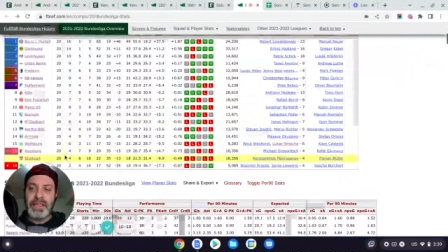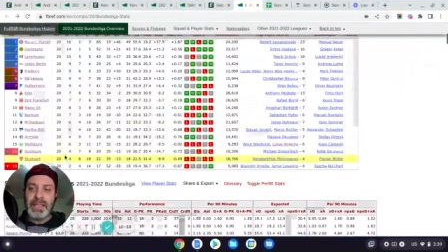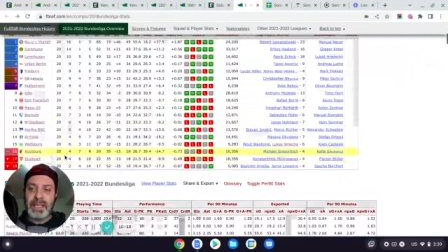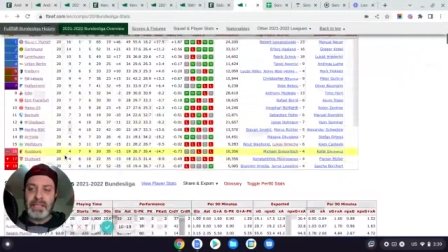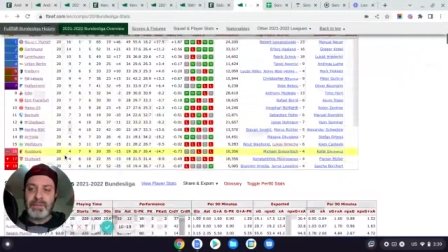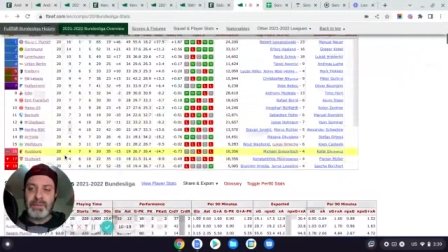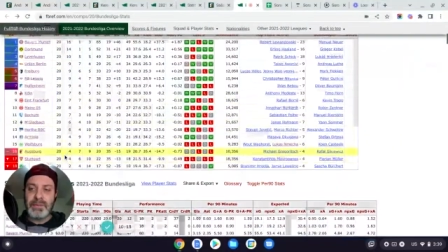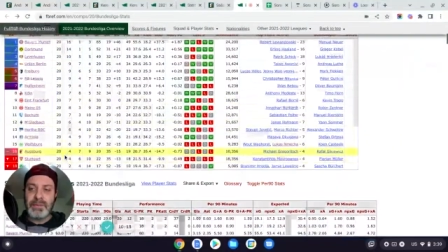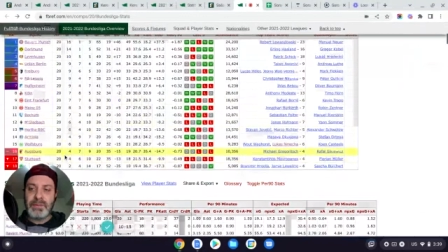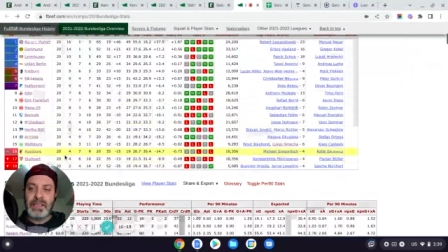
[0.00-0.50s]
They
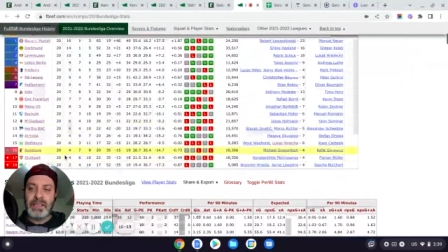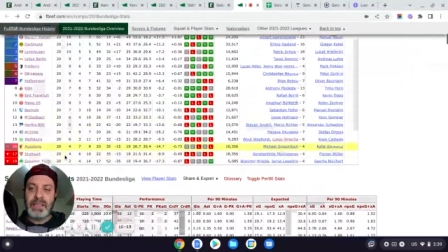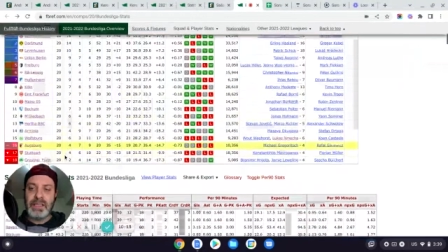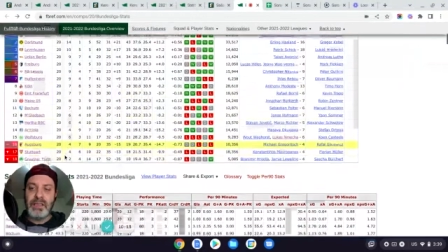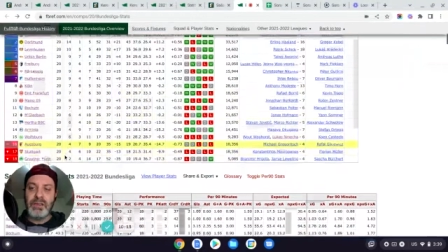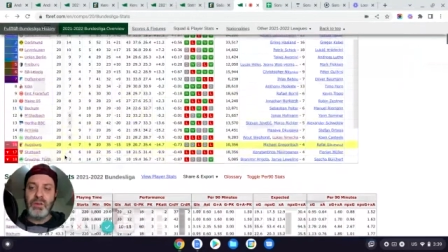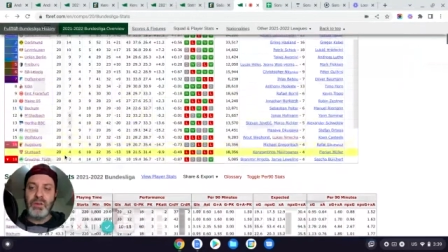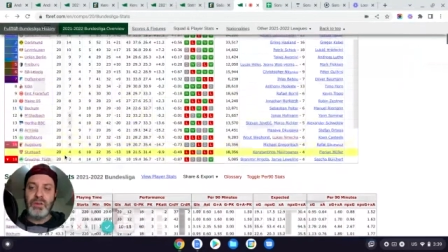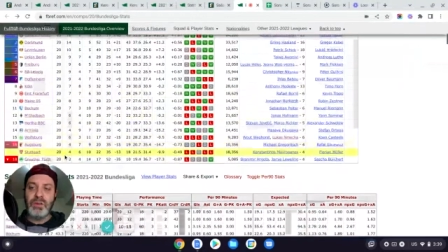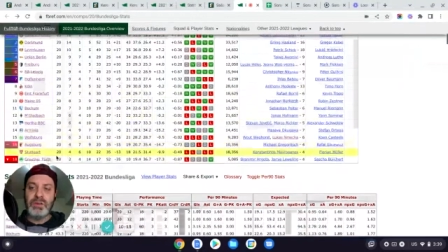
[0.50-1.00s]
desperately
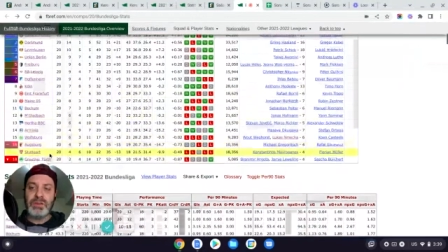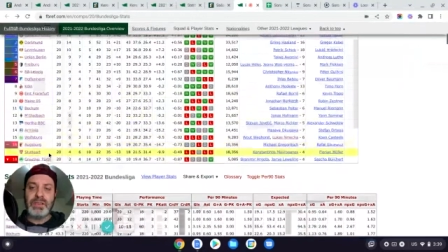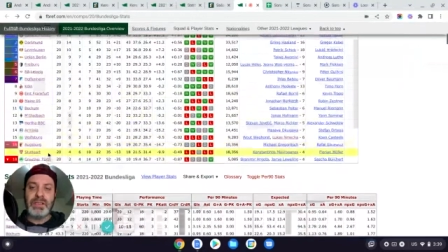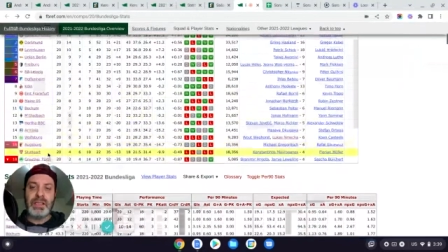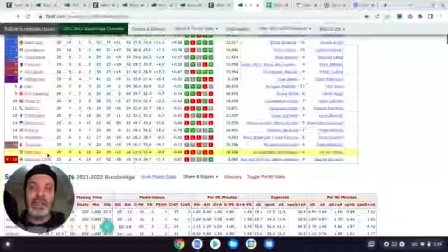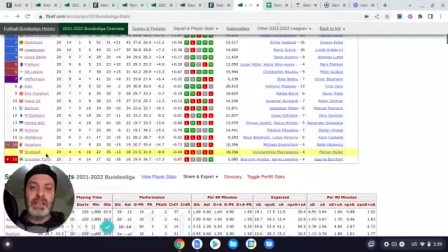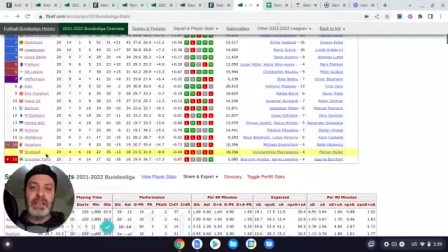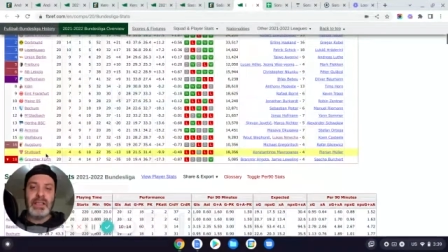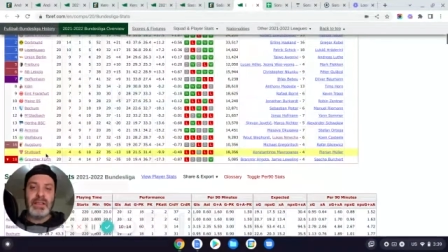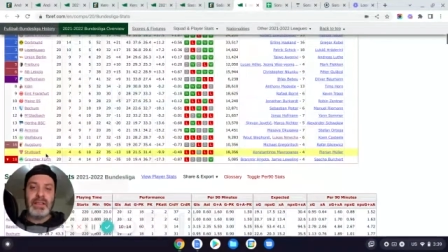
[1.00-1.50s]
need
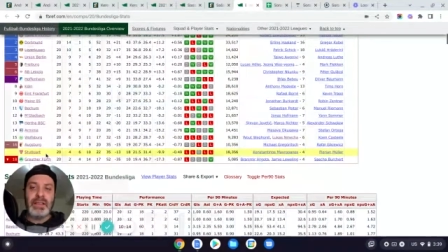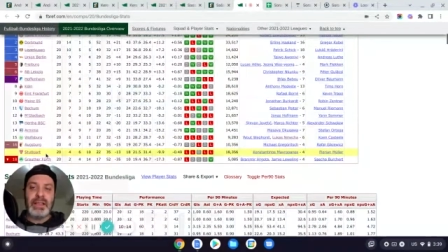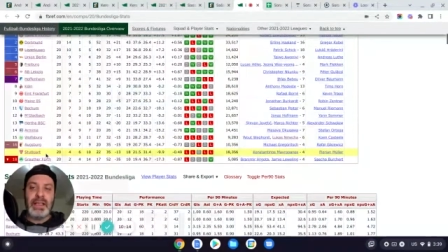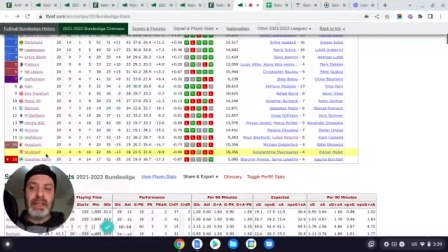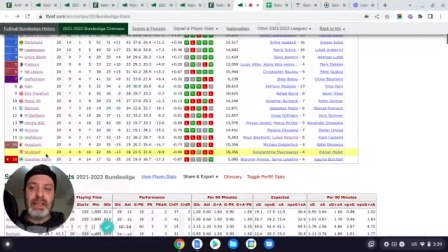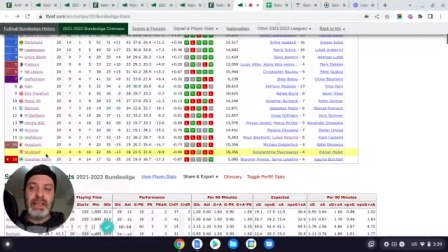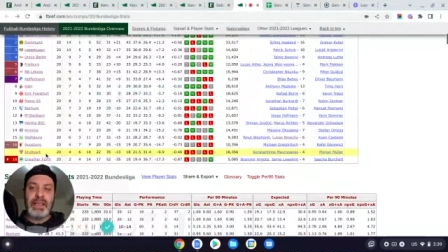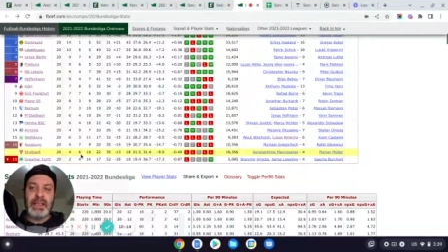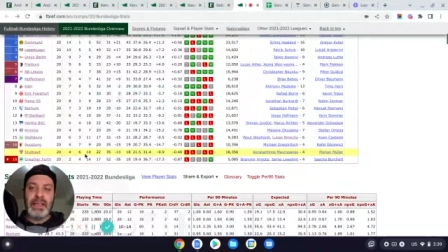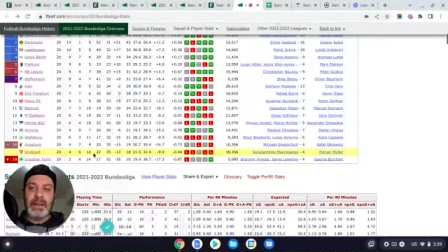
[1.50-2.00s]
goals.
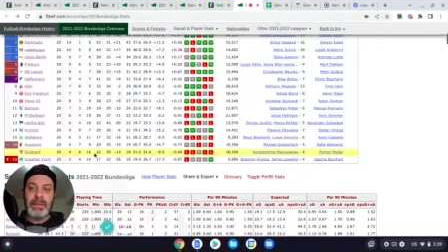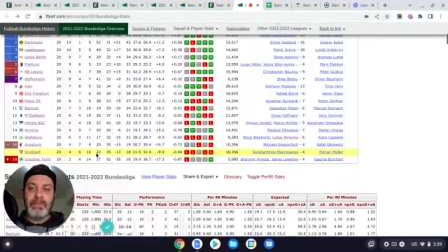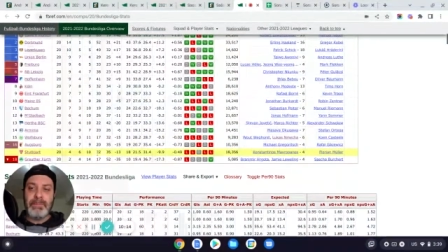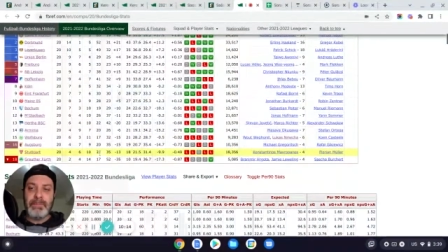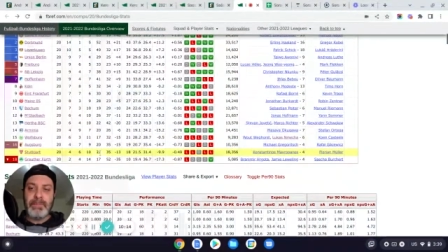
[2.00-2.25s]
They